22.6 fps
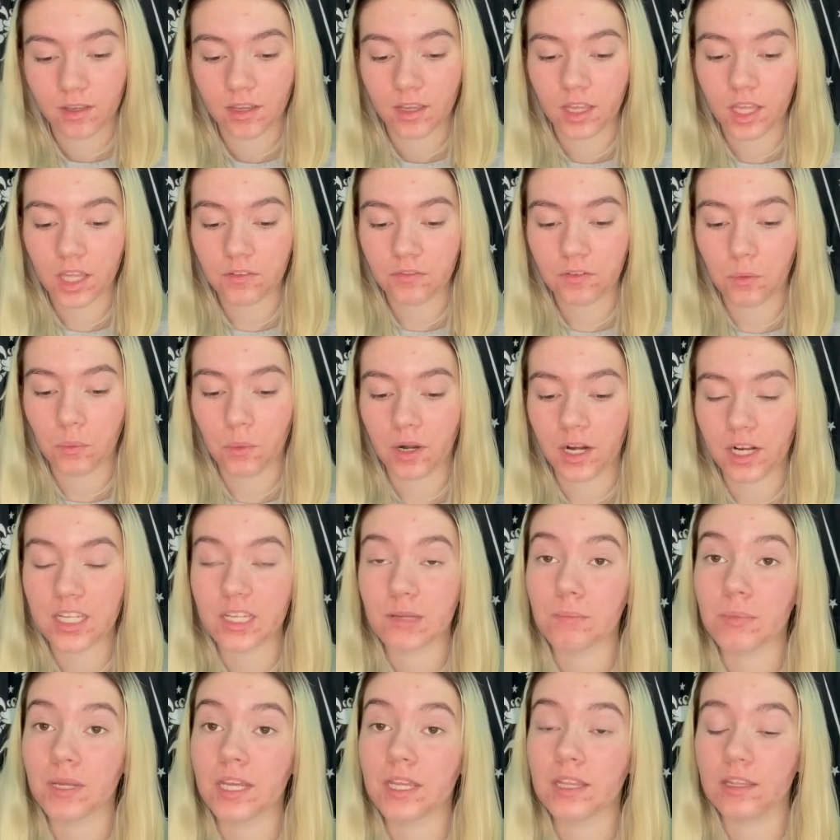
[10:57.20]
If you want it to
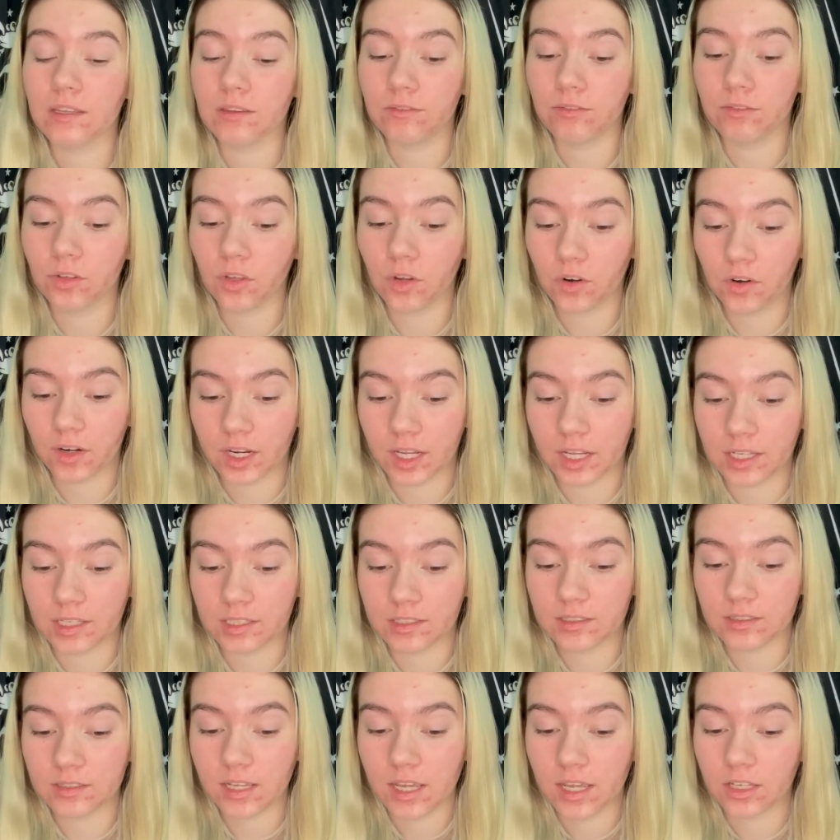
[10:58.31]
be the
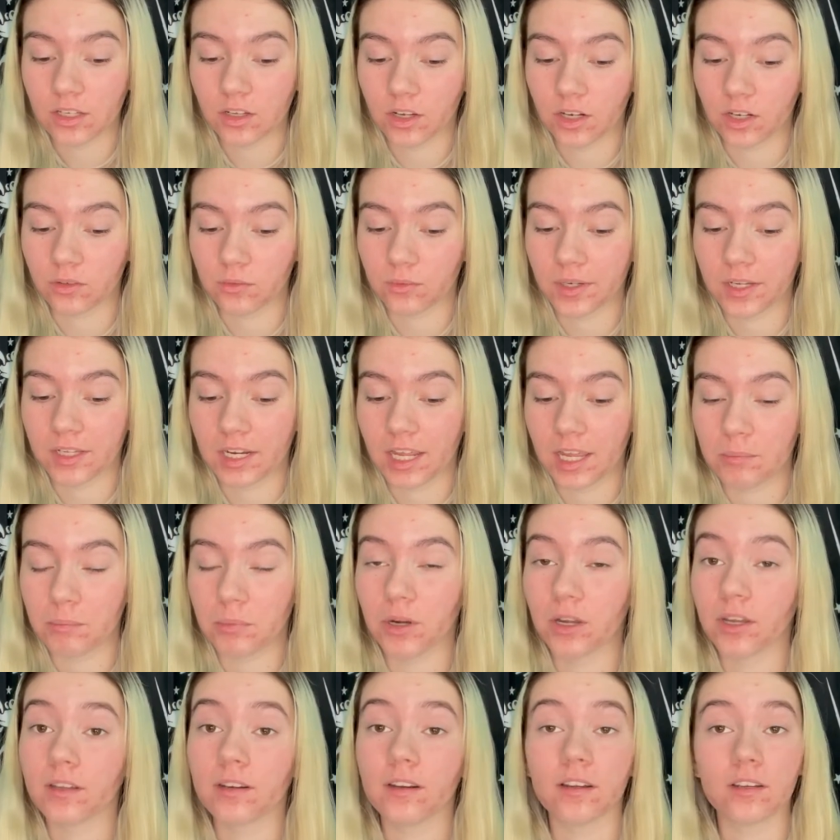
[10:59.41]
Furies, you're going to read a
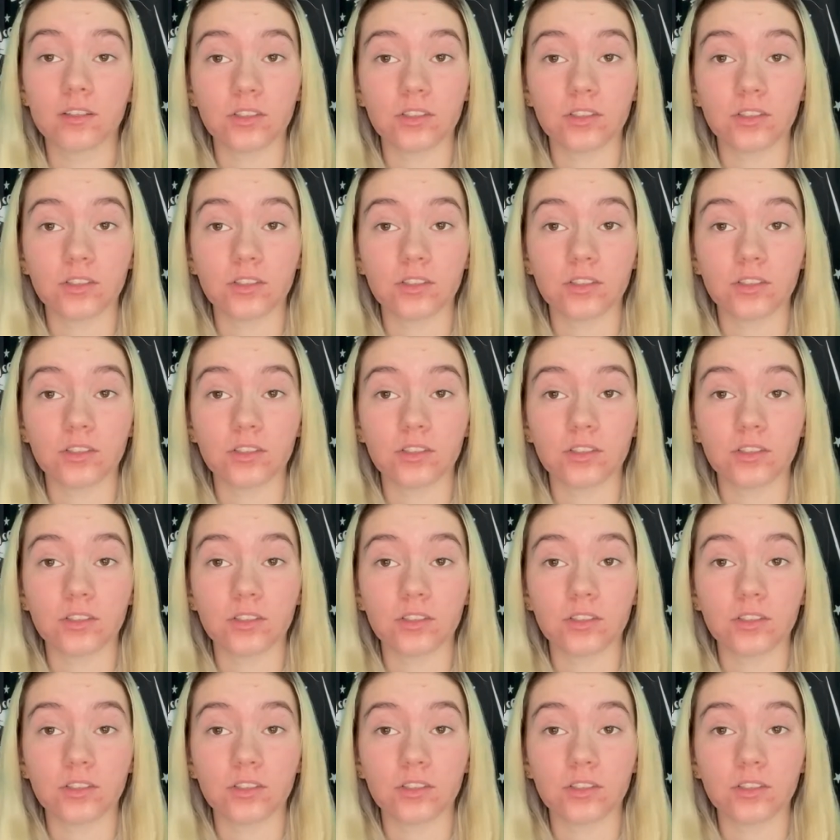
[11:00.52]
book in a